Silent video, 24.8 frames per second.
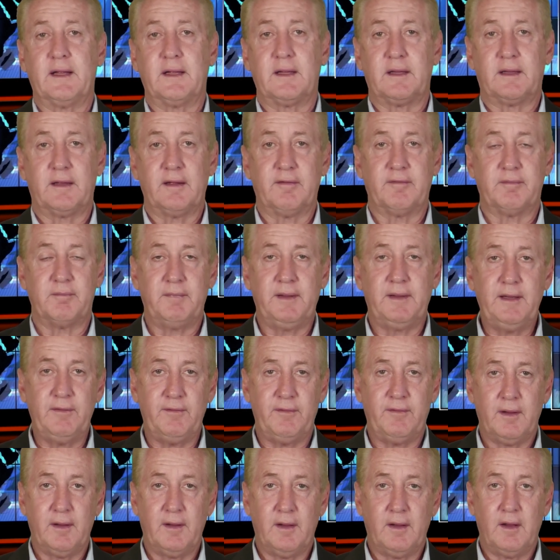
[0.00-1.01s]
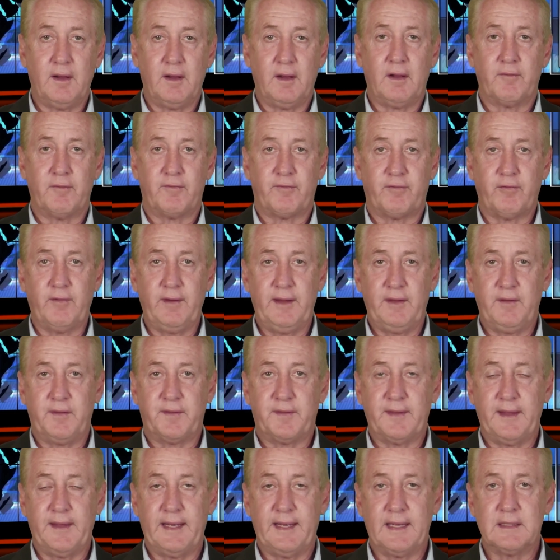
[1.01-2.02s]
and give me free
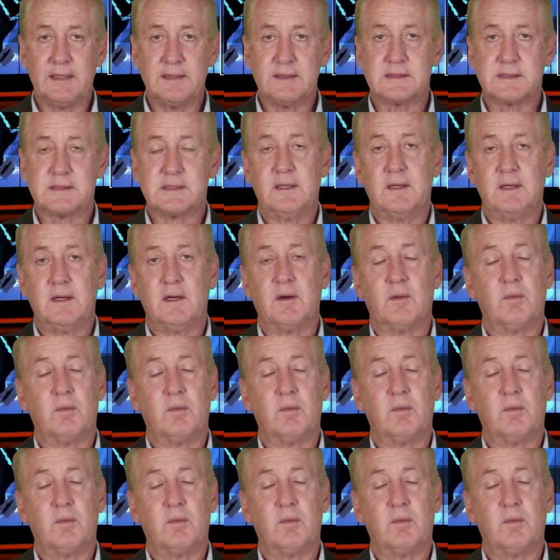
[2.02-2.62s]
things.